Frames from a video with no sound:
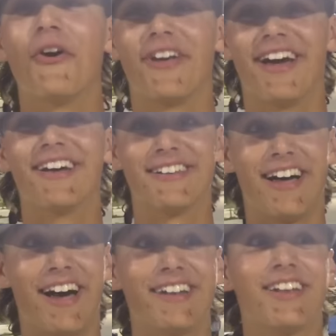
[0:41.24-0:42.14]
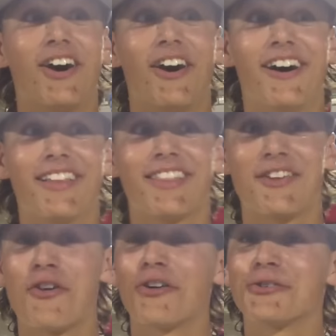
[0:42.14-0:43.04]
Oh, yeah, a lot.
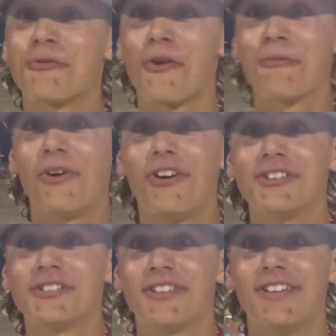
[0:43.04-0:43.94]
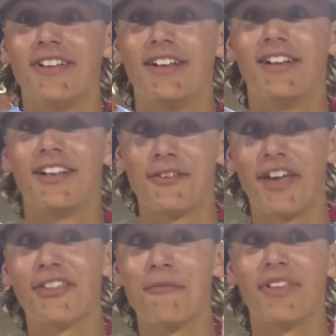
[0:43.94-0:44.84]
We've hung some curveballs,
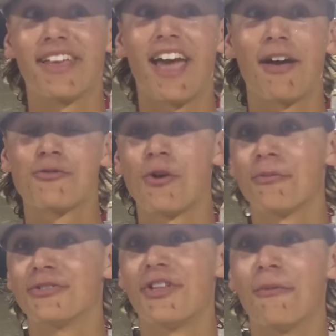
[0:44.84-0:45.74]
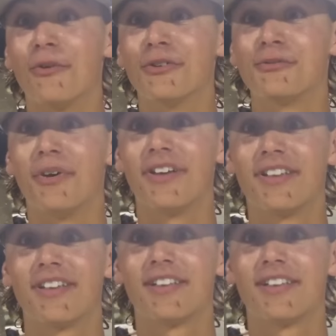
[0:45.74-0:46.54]
hit them in the gap, triples, doubles. But.